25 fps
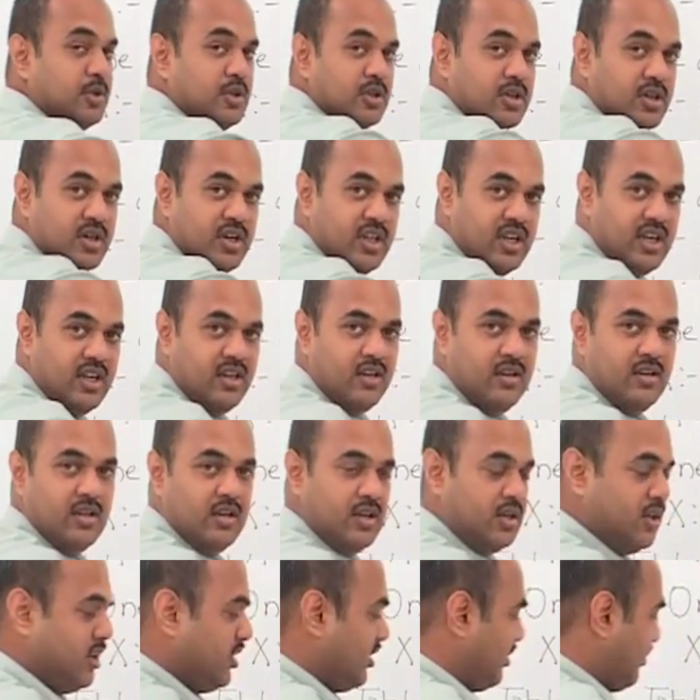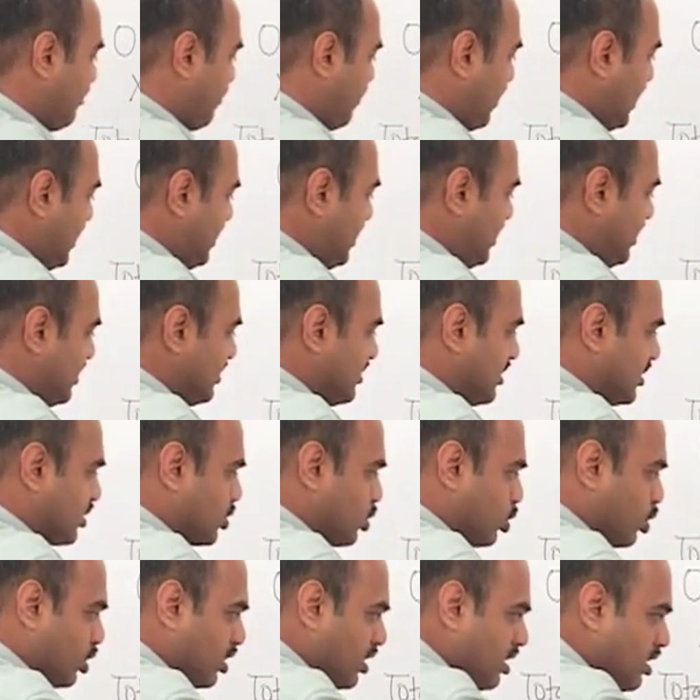per day, finding the
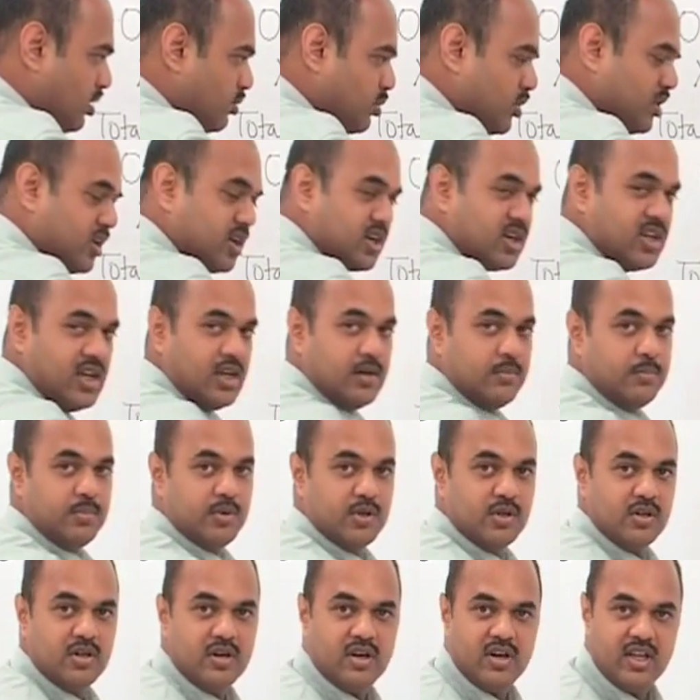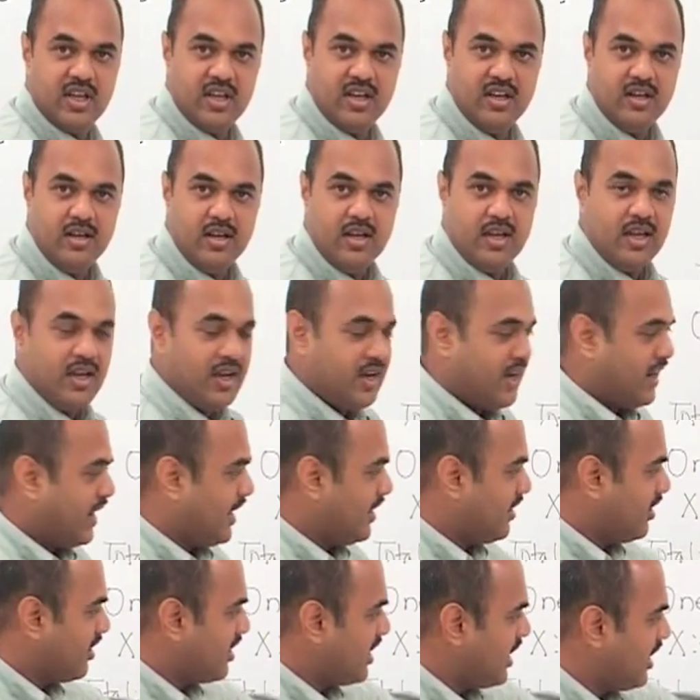total work done per day
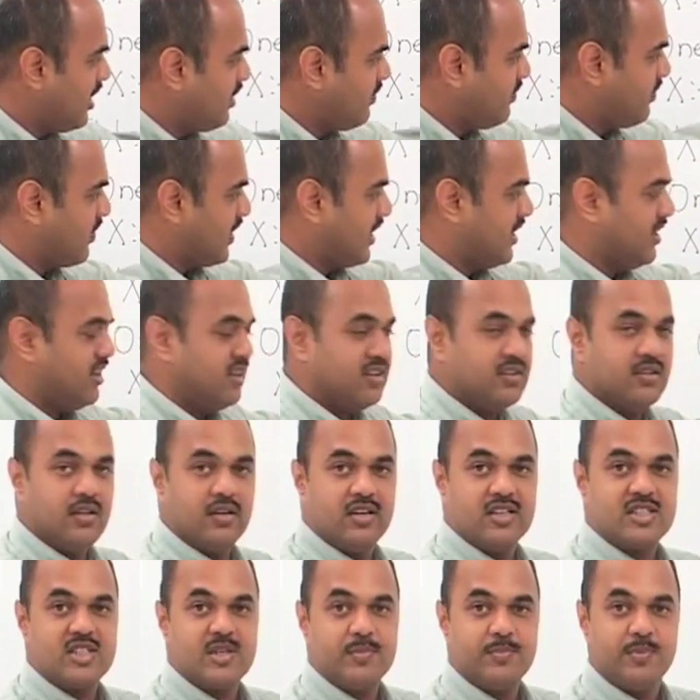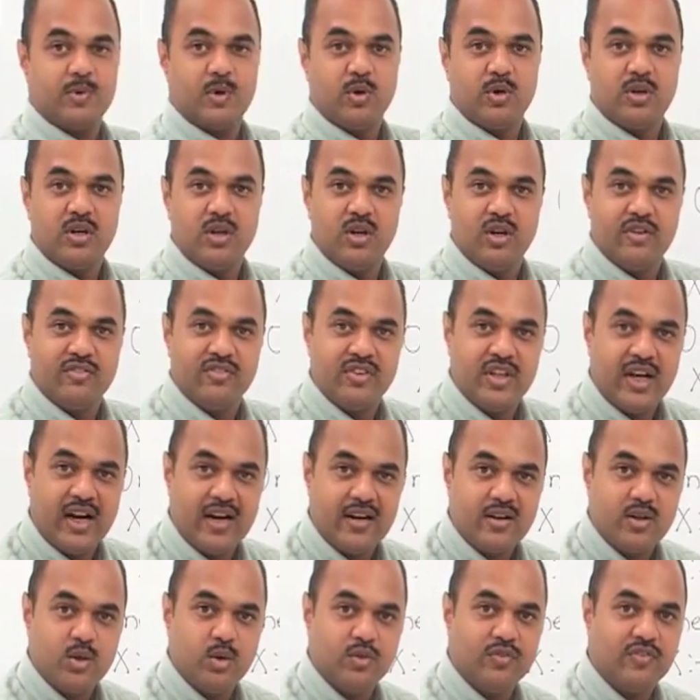and again finding the reciprocal of
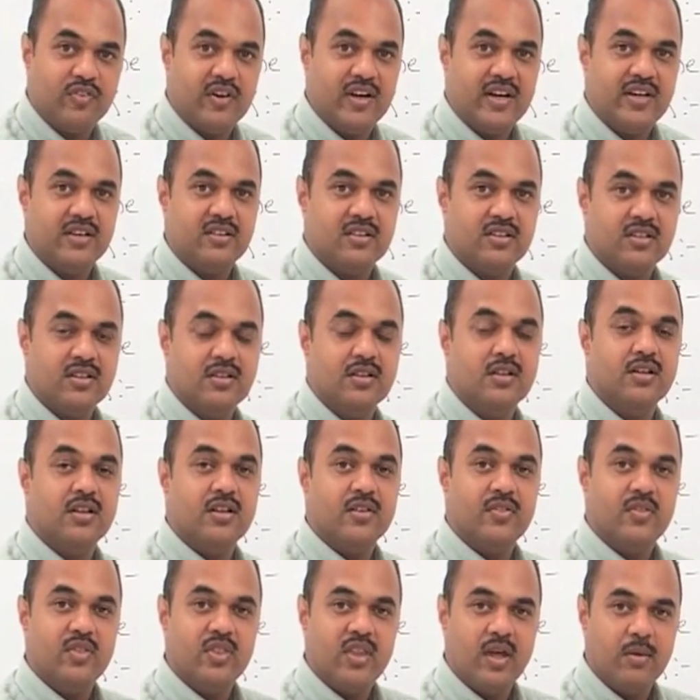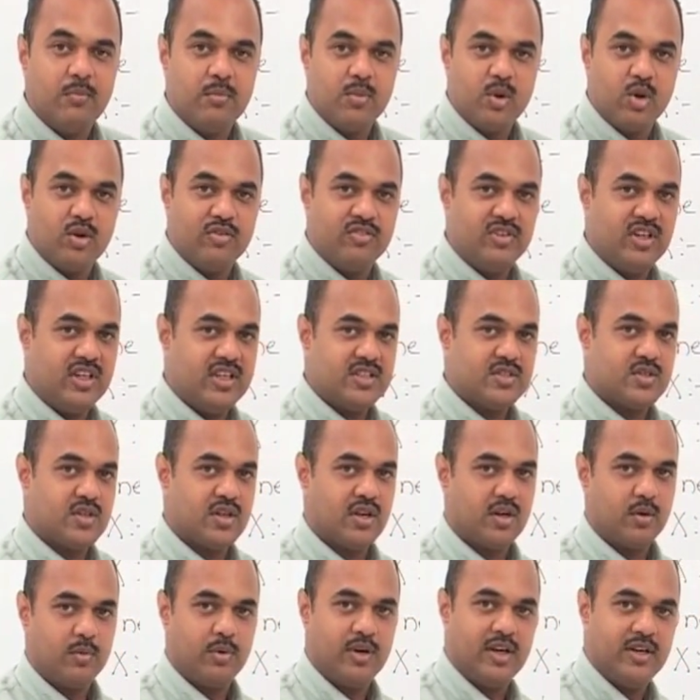that to find the number of days
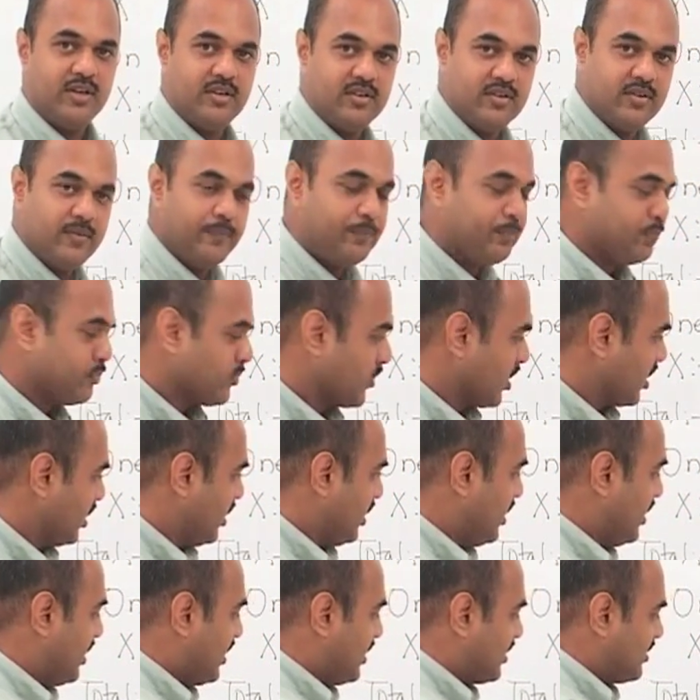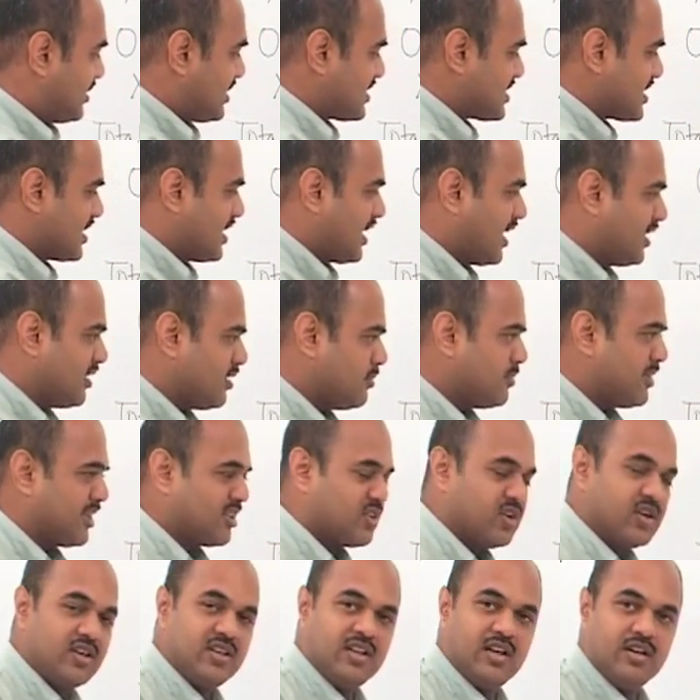required. There's another
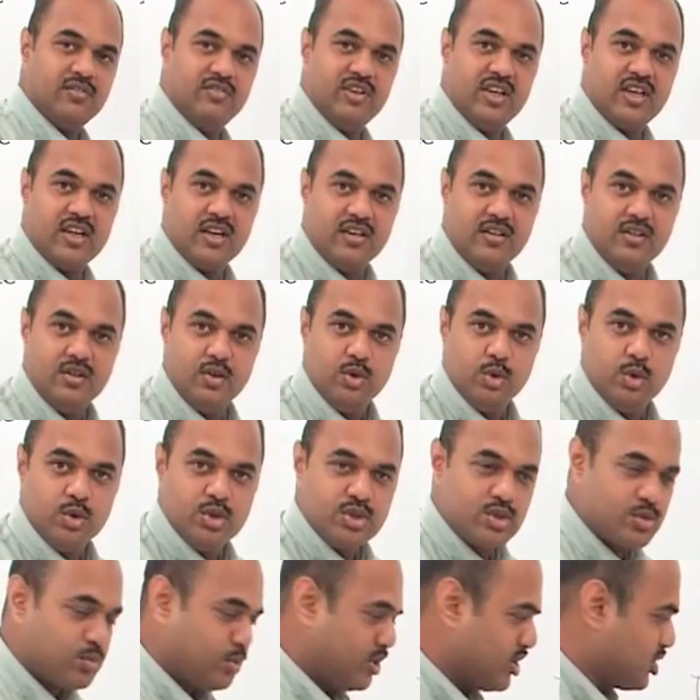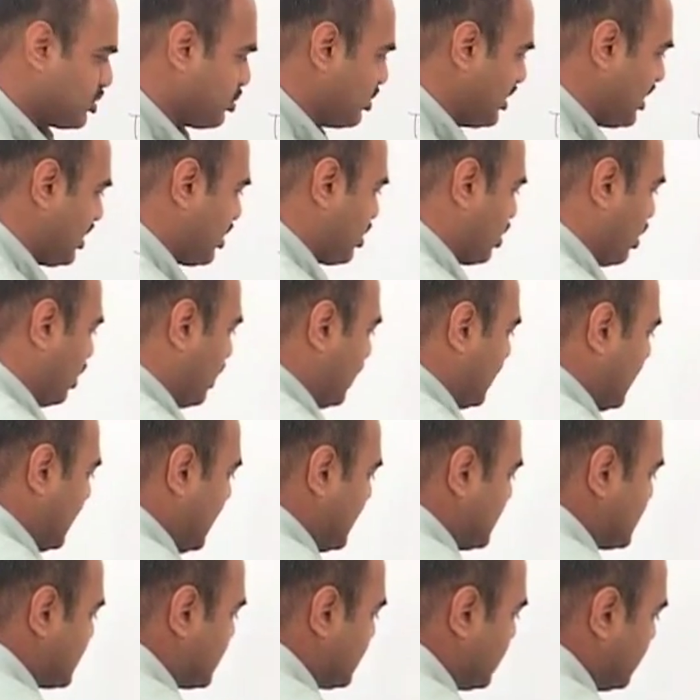method that we can use which we call
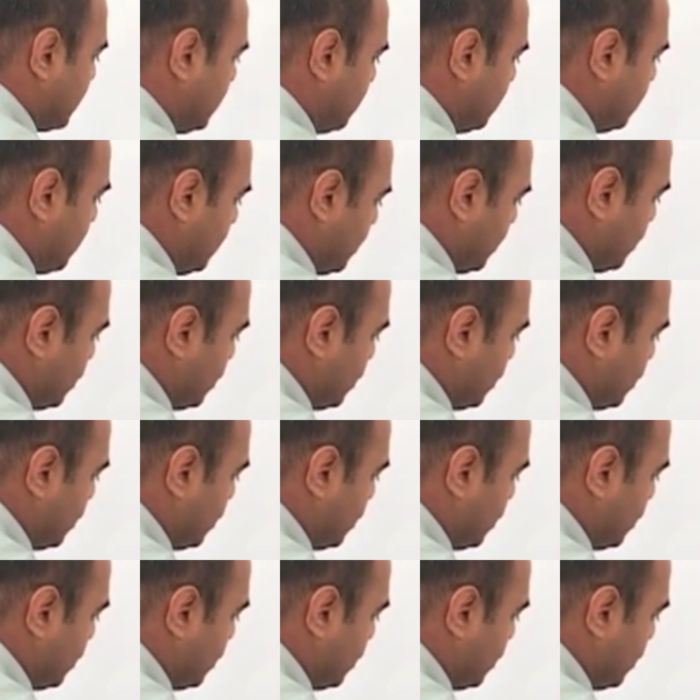as the